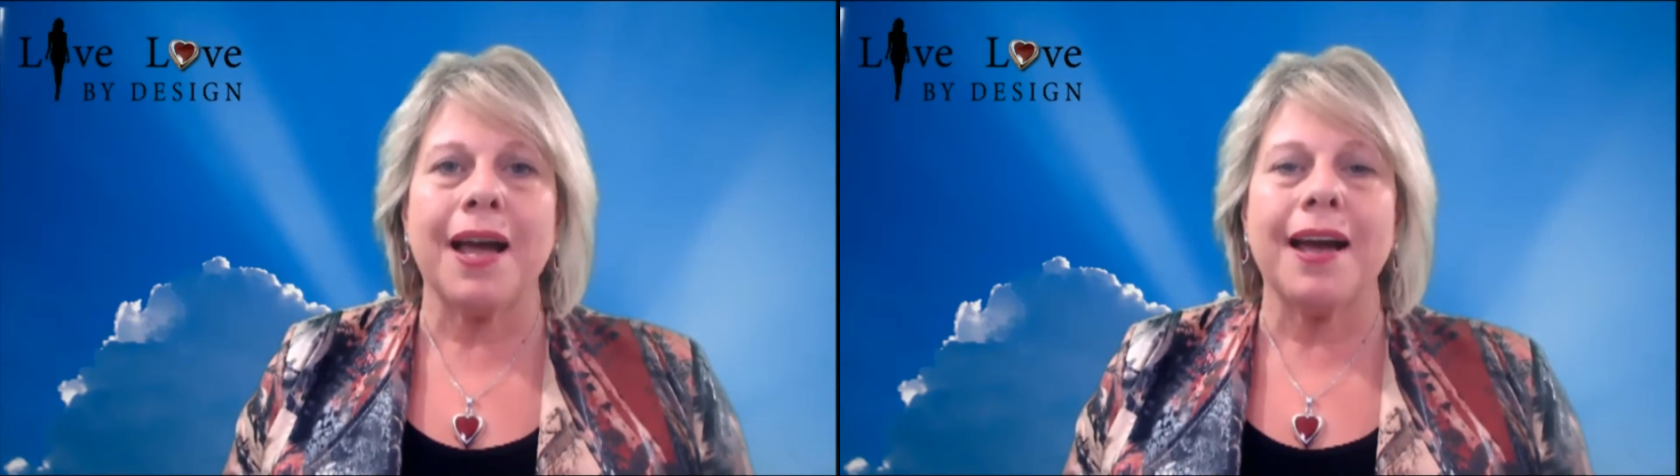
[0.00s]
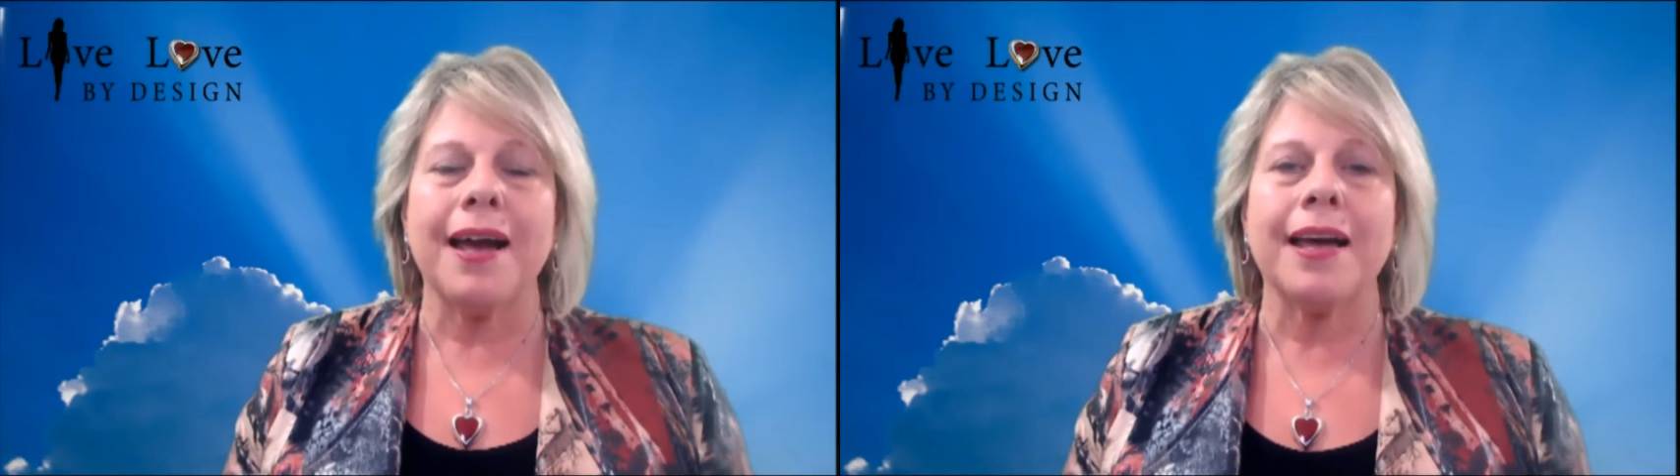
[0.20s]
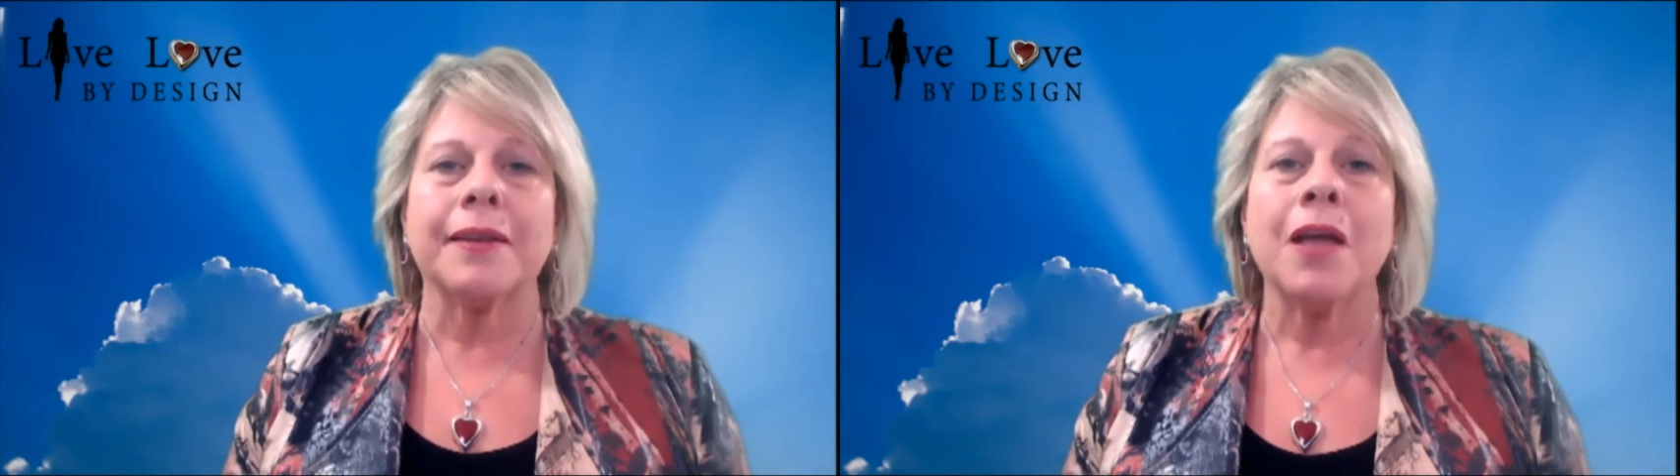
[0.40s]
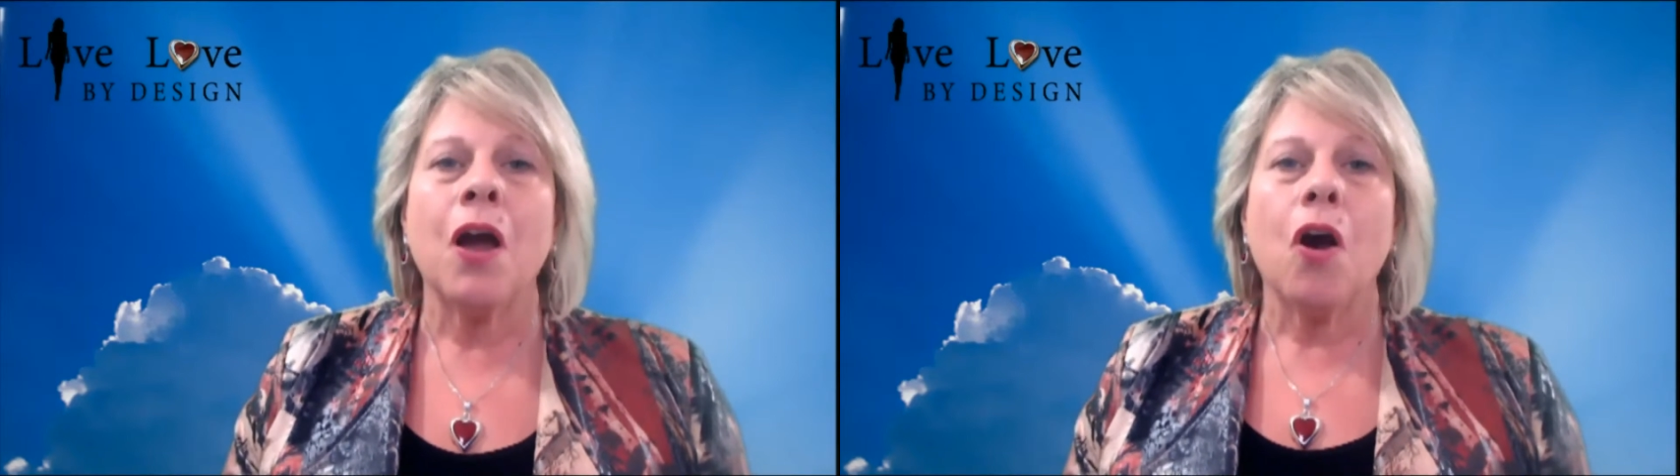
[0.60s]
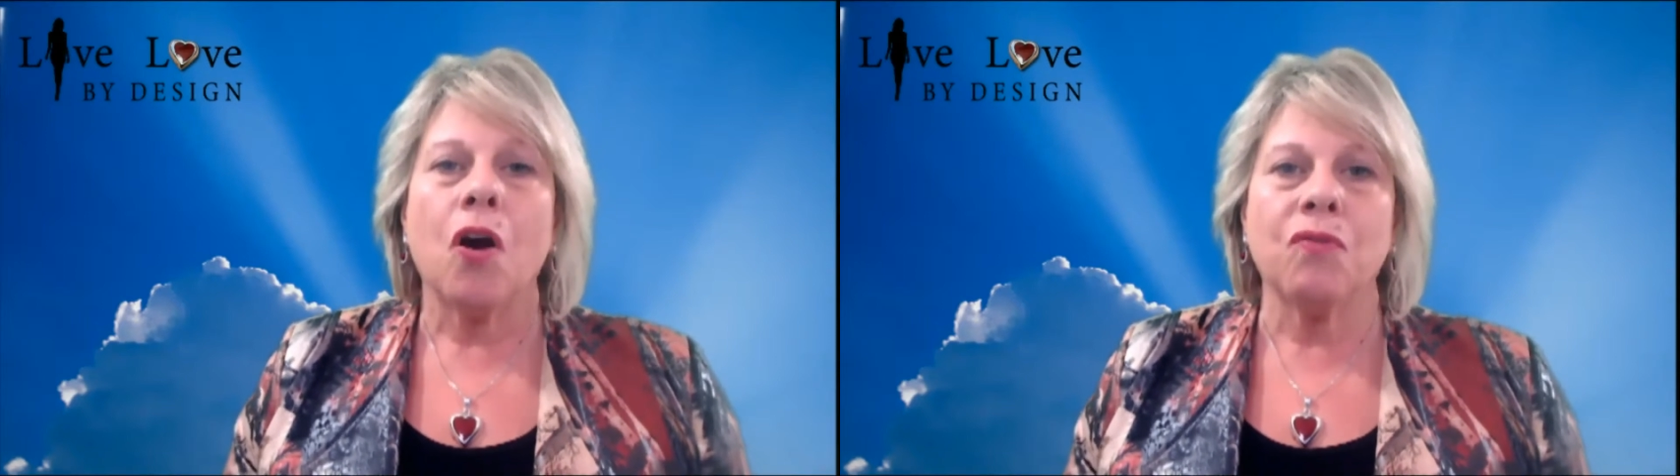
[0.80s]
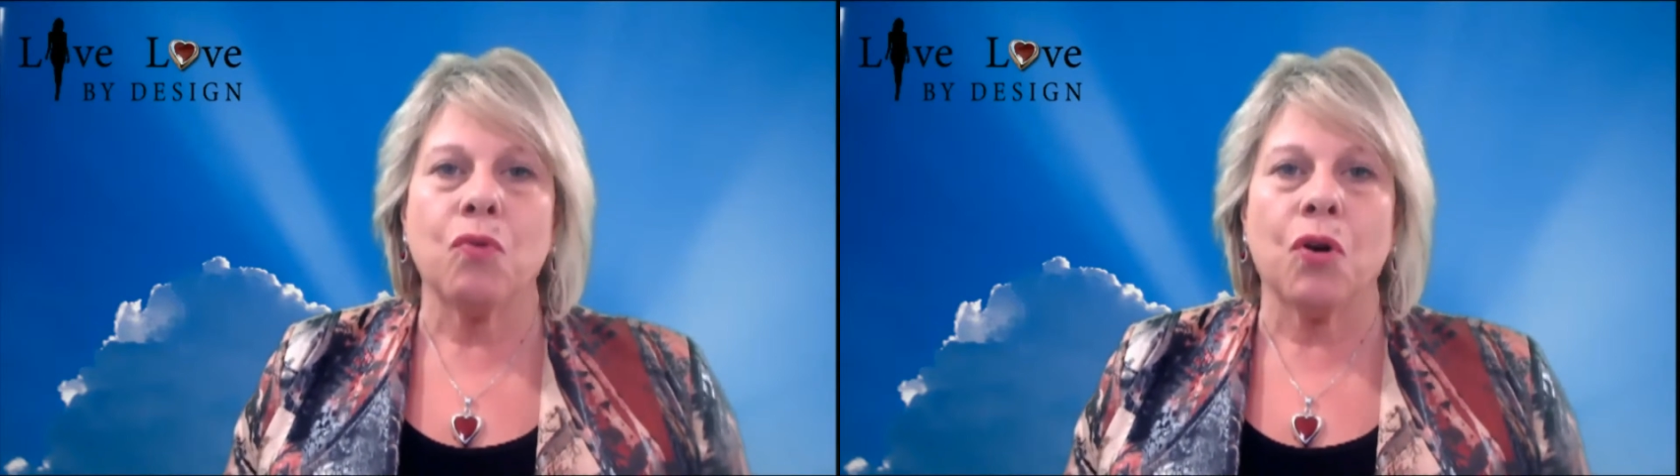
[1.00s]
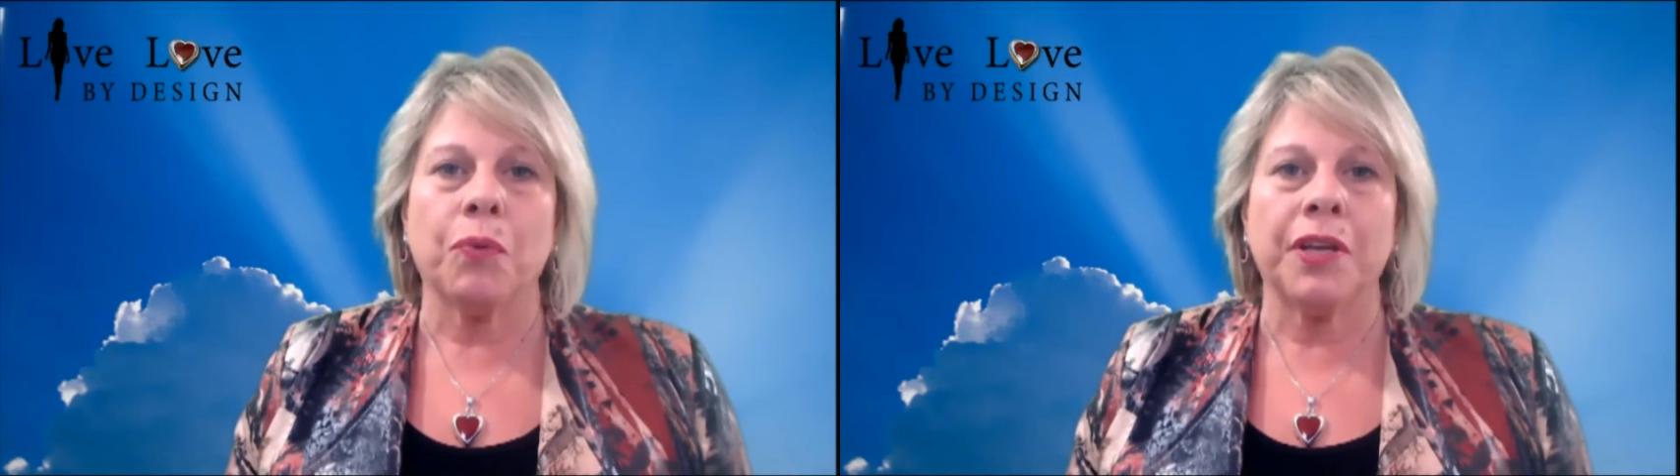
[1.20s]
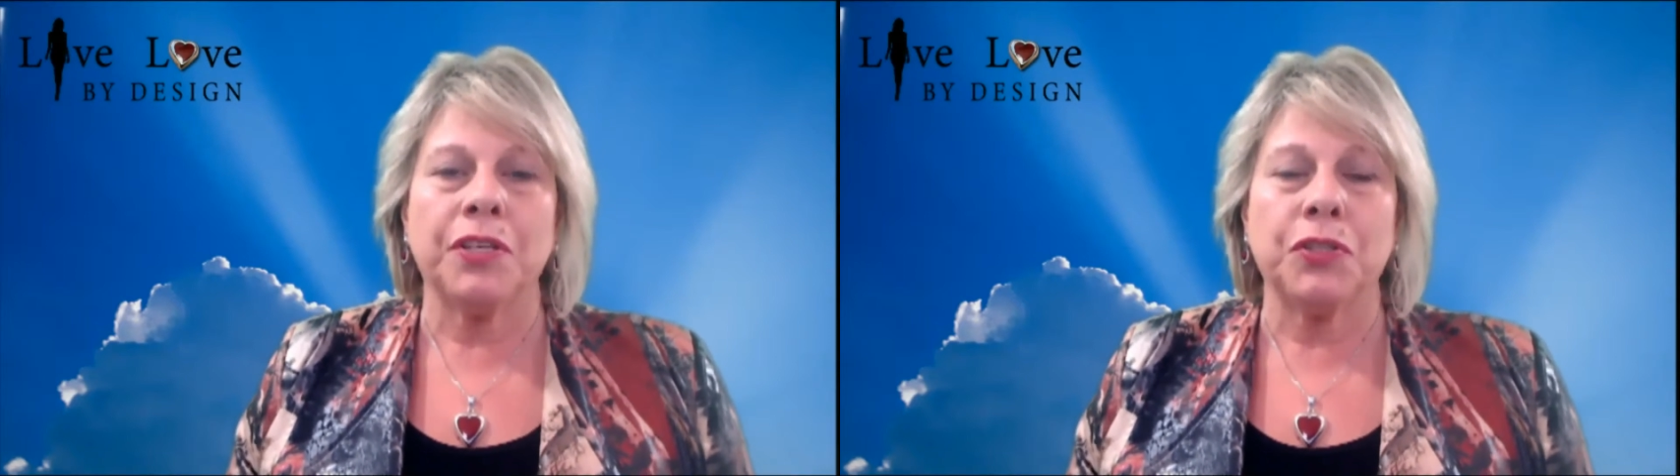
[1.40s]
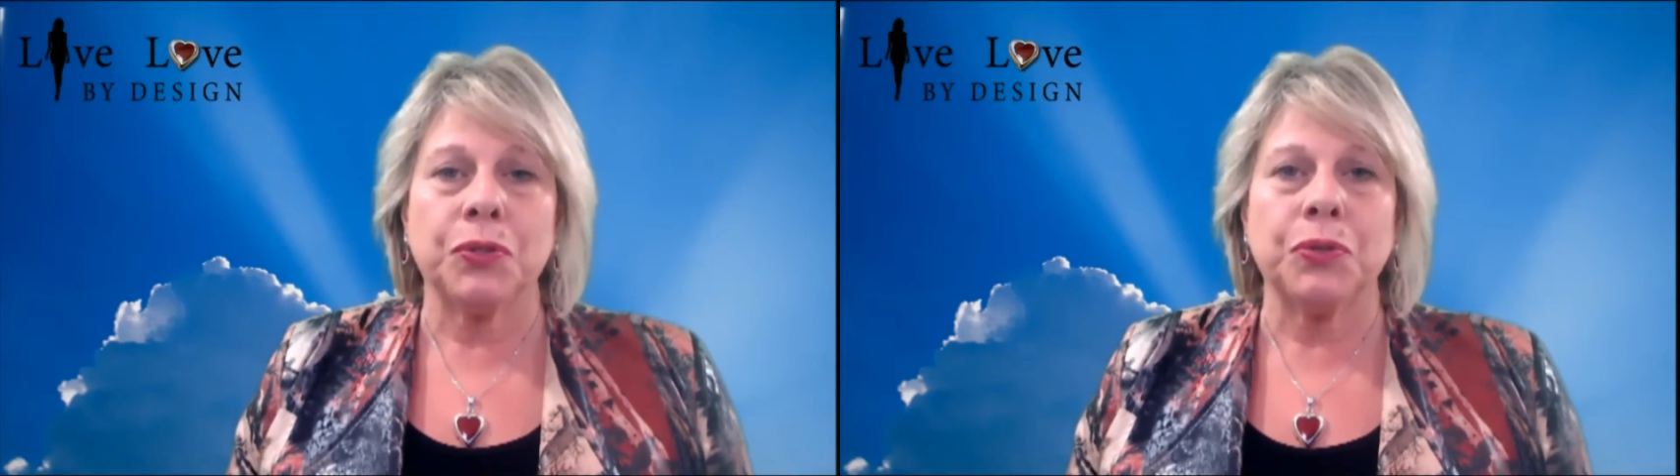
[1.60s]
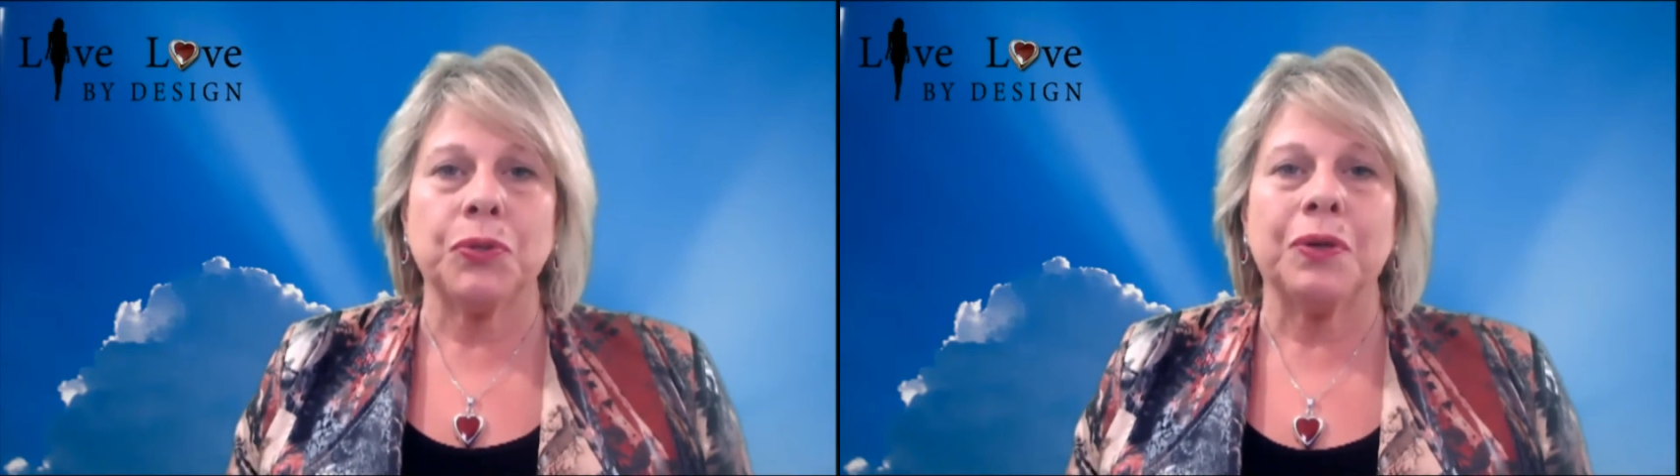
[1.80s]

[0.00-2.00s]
part of what we do.